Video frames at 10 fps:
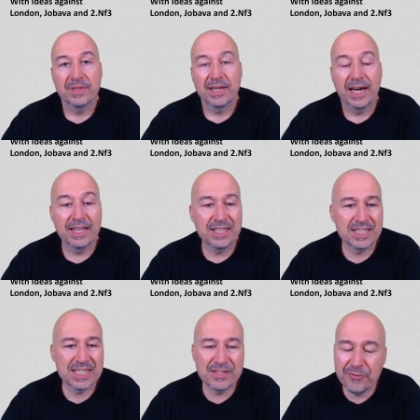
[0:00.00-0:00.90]
and this
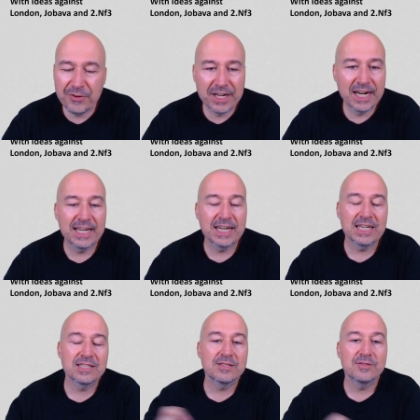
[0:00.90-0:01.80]
severely
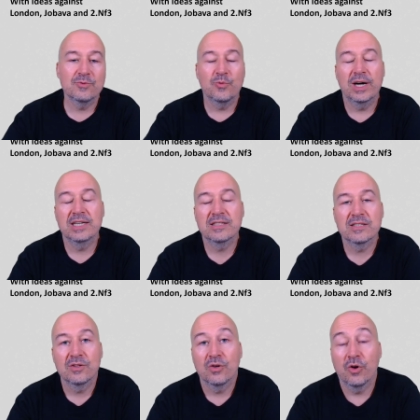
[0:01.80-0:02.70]
cuts
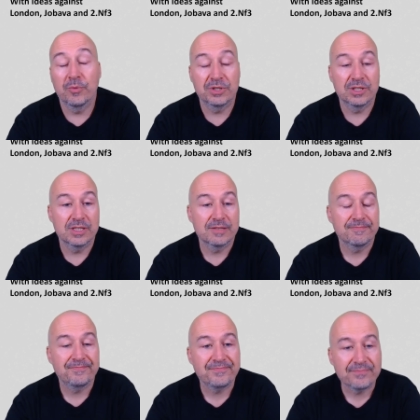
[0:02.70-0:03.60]
White's options.
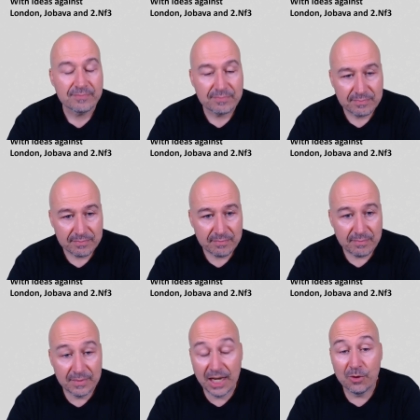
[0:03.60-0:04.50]

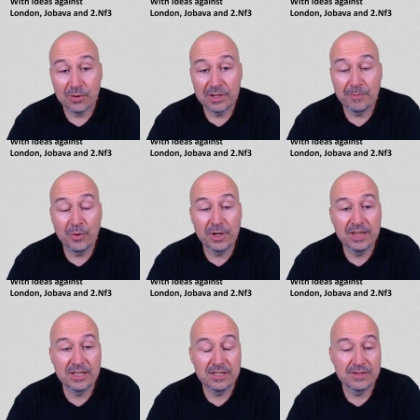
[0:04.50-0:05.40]
Now the point
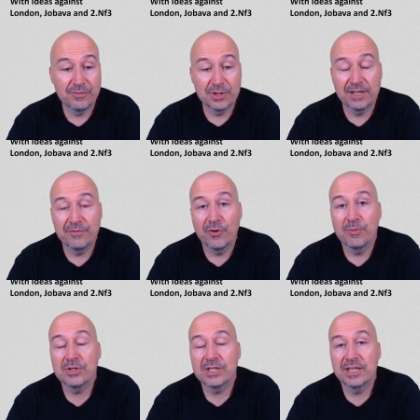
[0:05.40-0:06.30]
is, first and
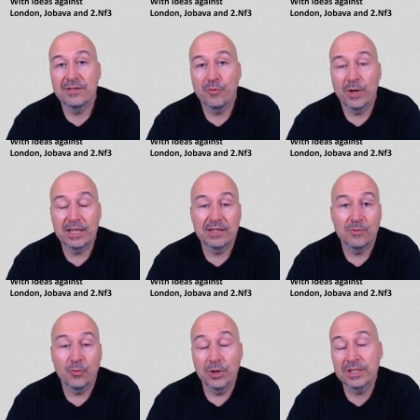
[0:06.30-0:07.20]
foremost, that if White
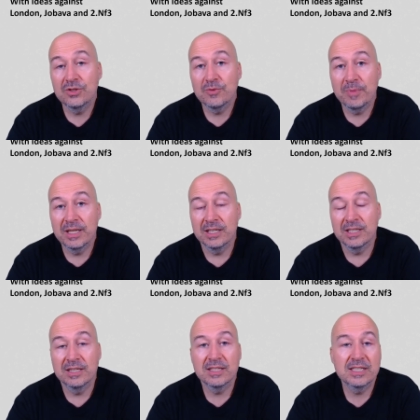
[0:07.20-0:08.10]
wanted to play the
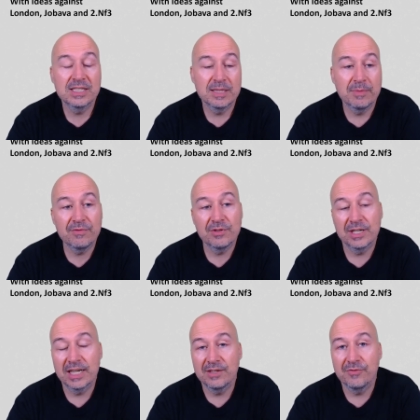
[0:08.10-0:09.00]
London system after
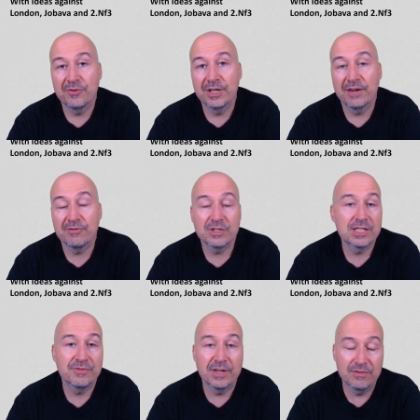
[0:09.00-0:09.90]
knight f3, after
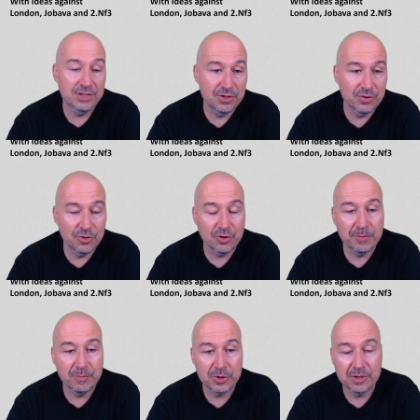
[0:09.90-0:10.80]
c5, this is no longer
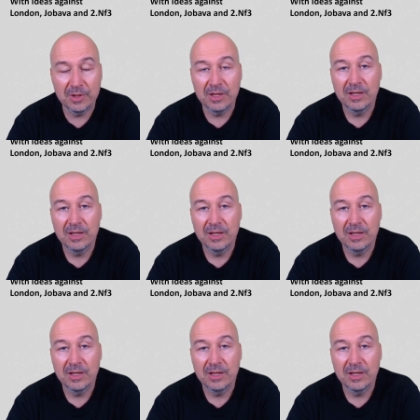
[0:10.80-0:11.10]
possible.